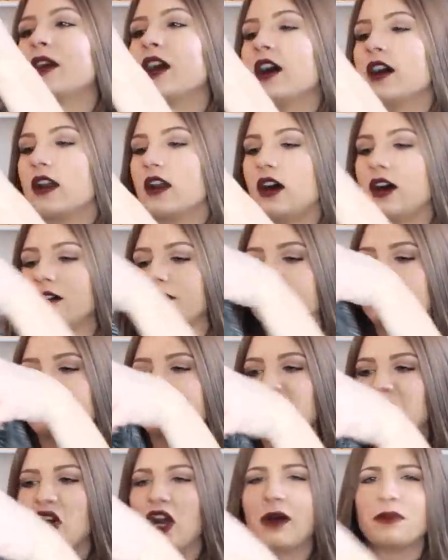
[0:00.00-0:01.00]
cut off
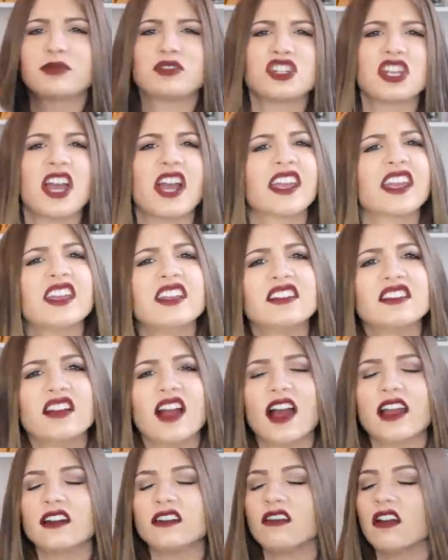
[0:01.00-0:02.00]
crop jacket,
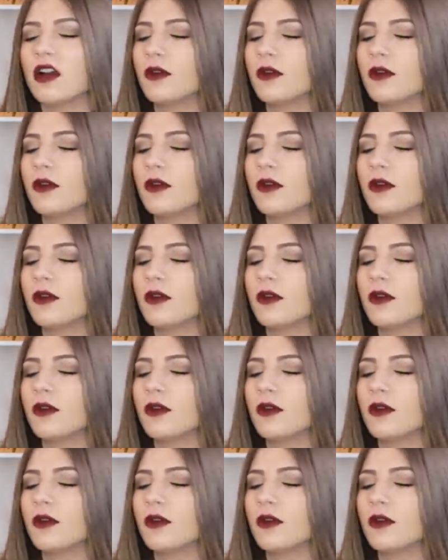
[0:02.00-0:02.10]
I don't